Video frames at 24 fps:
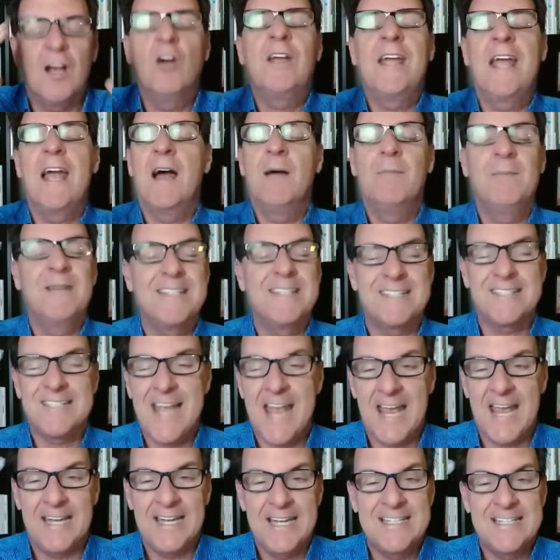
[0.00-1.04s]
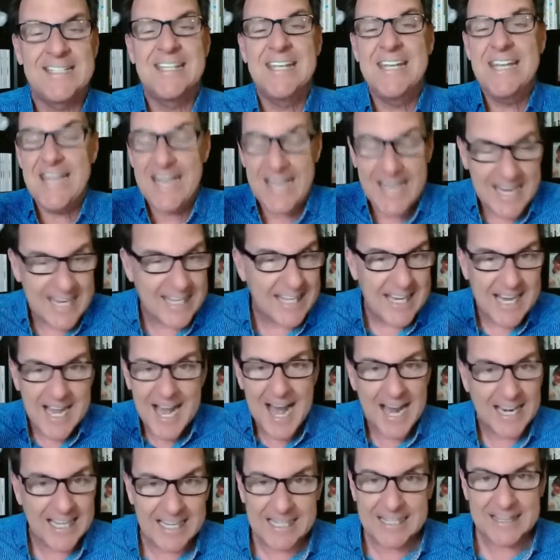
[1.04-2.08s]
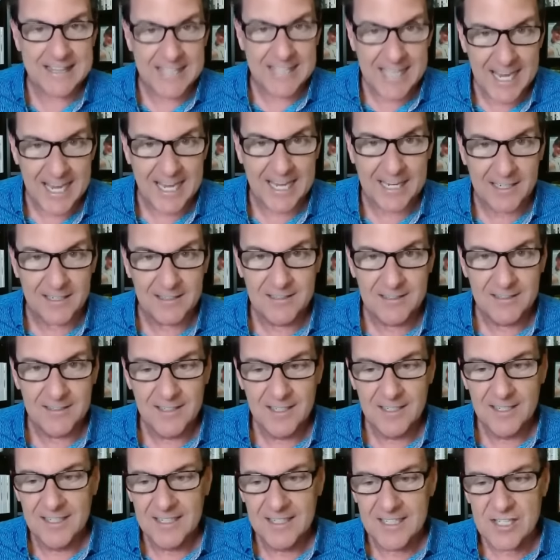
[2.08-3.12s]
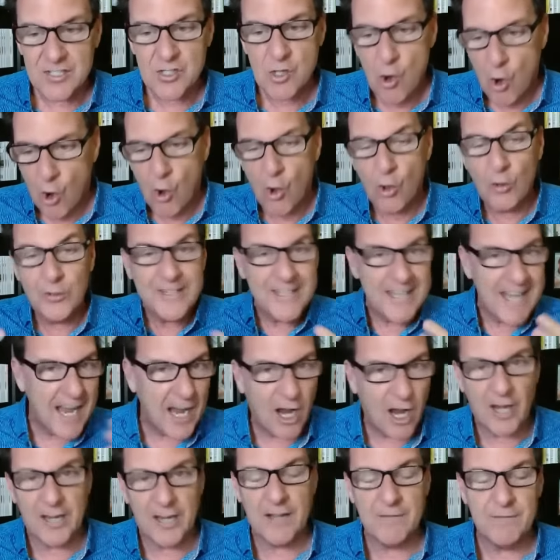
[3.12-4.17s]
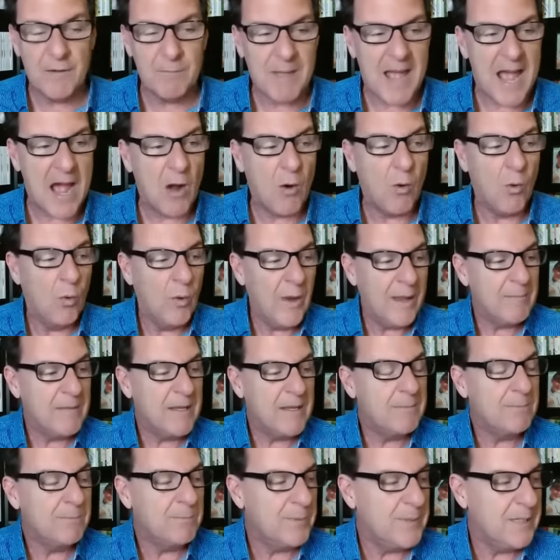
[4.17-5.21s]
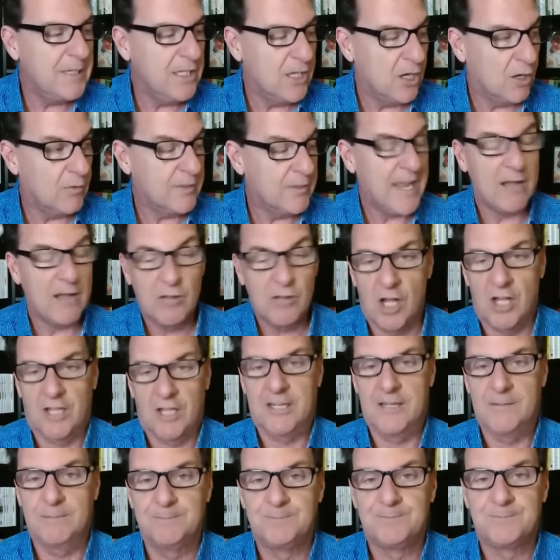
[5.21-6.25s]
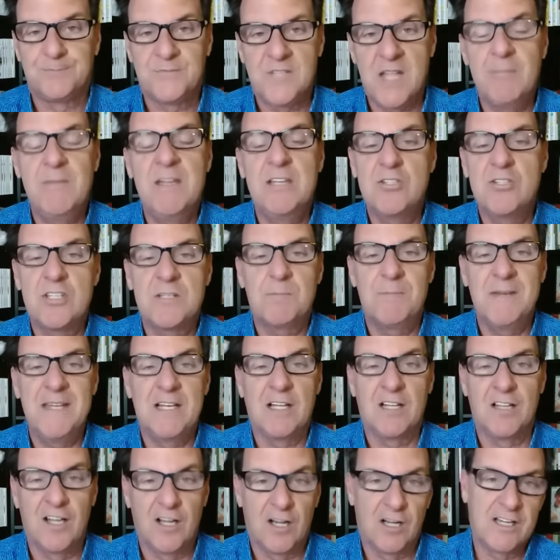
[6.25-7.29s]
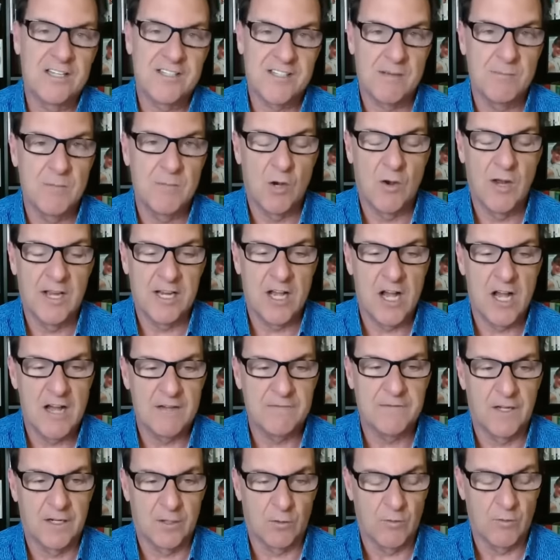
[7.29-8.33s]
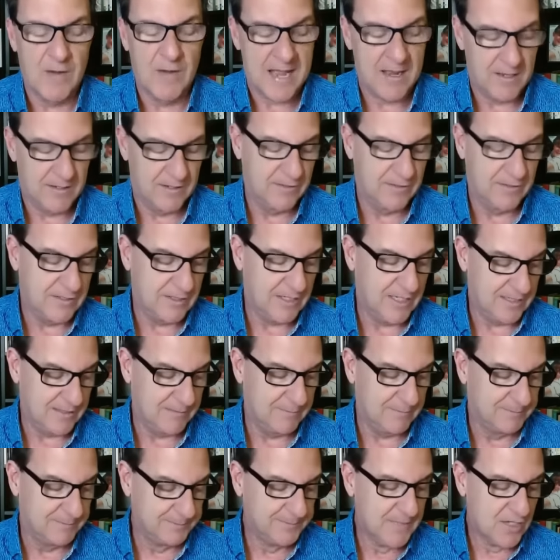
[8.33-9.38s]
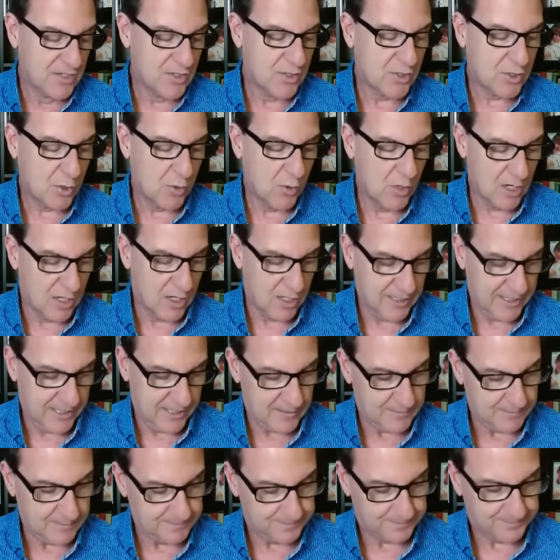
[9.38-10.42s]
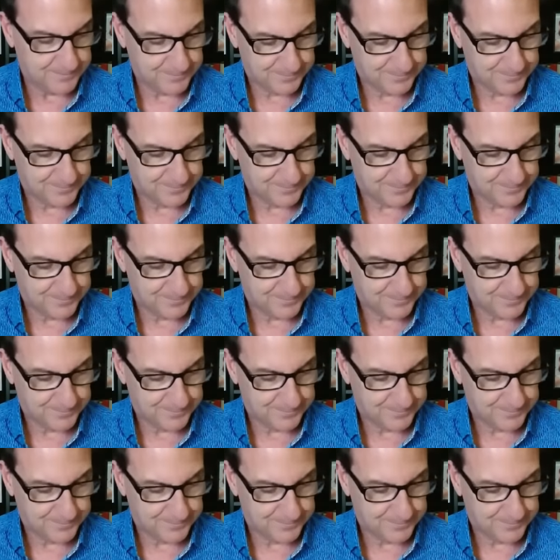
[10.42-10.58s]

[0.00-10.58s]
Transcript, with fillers: okay, I'm gonna say it, it's the idiotic thing. This whole narrative about women, you know, now look, let me just be clear because I'm going off on a, rat, a, a squirrel here.